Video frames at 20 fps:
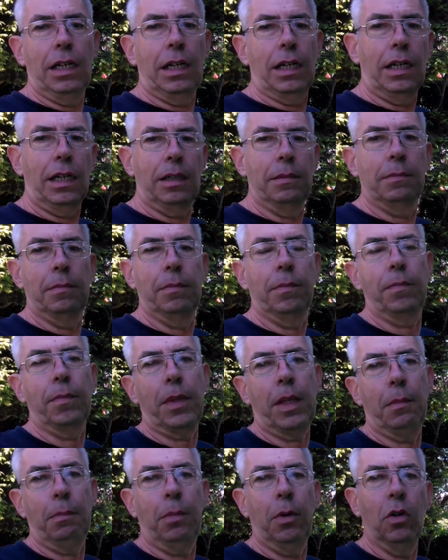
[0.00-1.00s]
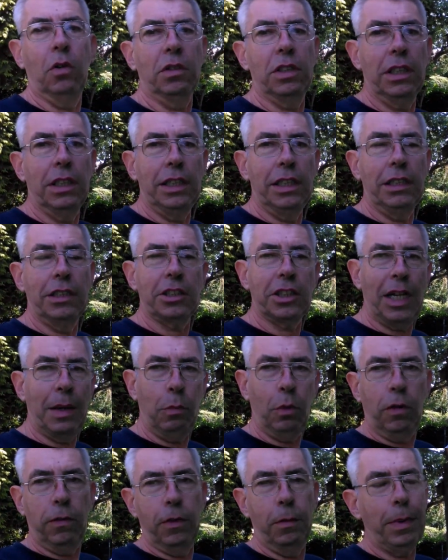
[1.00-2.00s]
put the
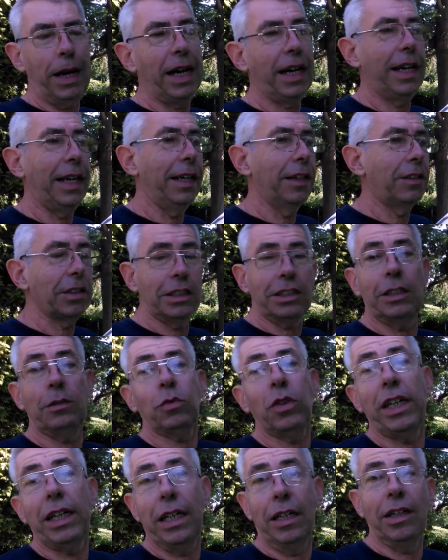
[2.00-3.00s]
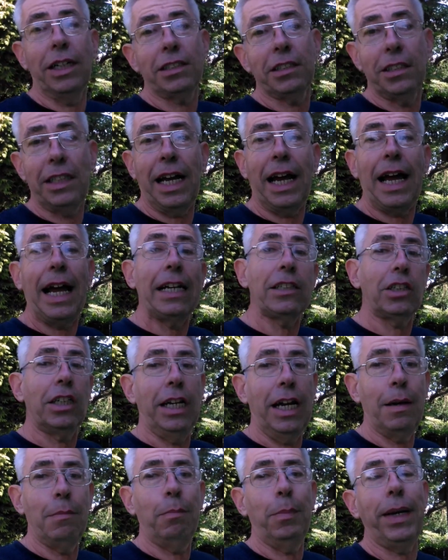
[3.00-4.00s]
subwoofer back in, because I did realise that that
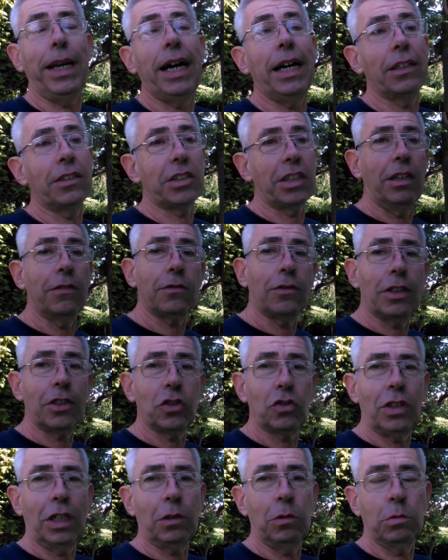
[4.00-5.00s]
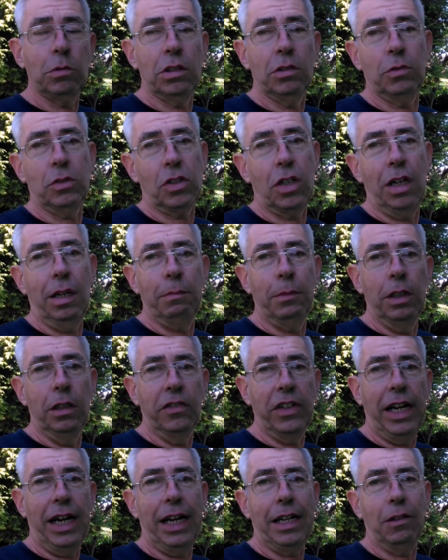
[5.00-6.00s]
actually unplugs after I struggled to try and
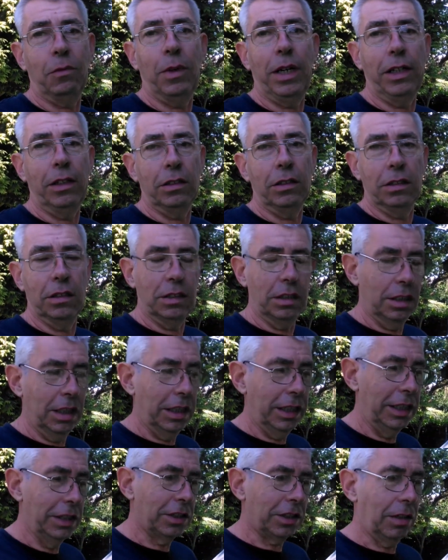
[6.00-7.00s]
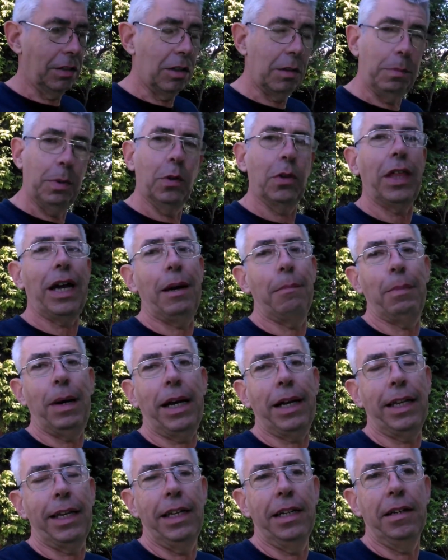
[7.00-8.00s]
move it out of the way on the lead. So I've got to put that
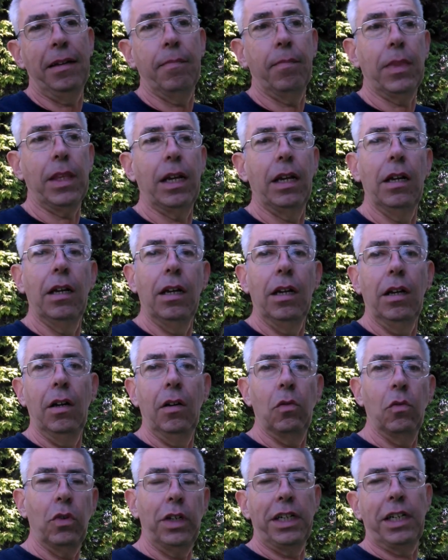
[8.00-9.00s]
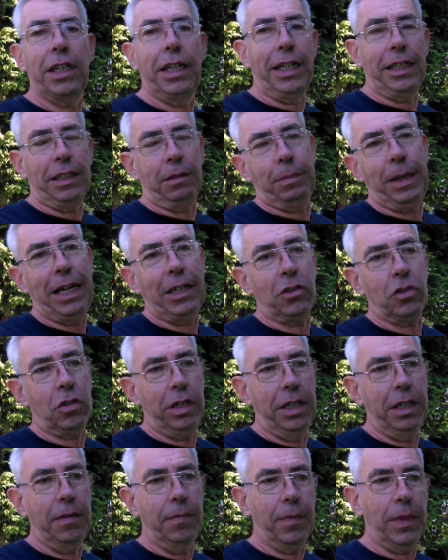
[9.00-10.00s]
back in, reconnect the
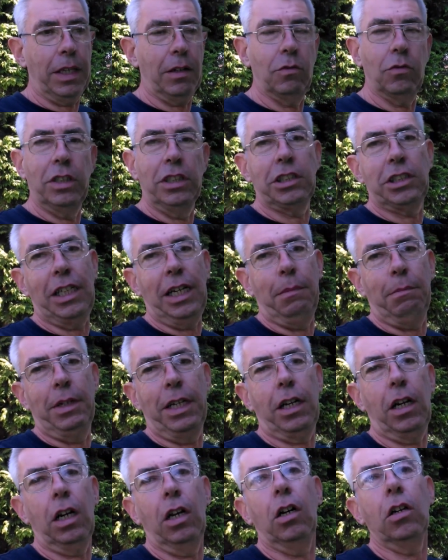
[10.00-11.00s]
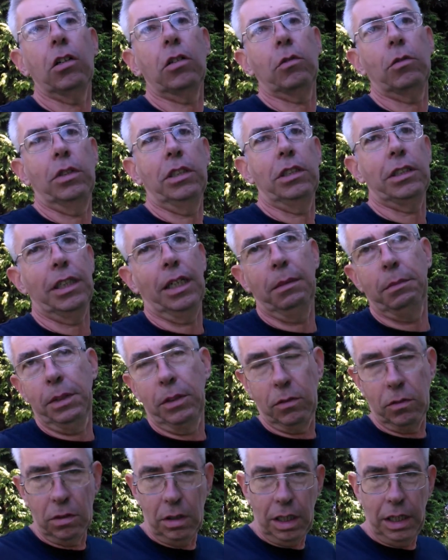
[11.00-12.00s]
battery, reset my clock, reset
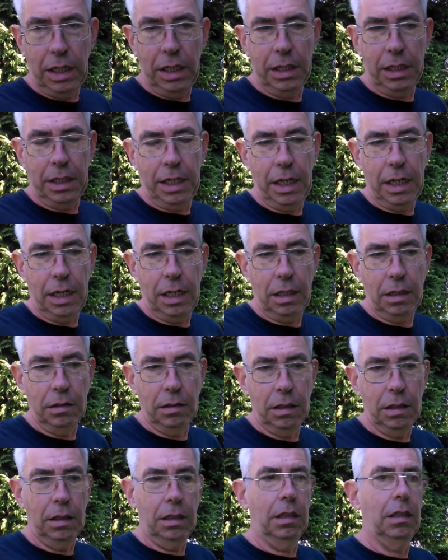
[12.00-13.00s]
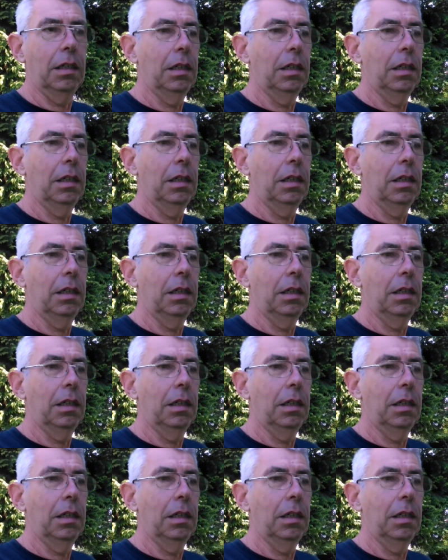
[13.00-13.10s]
my radio,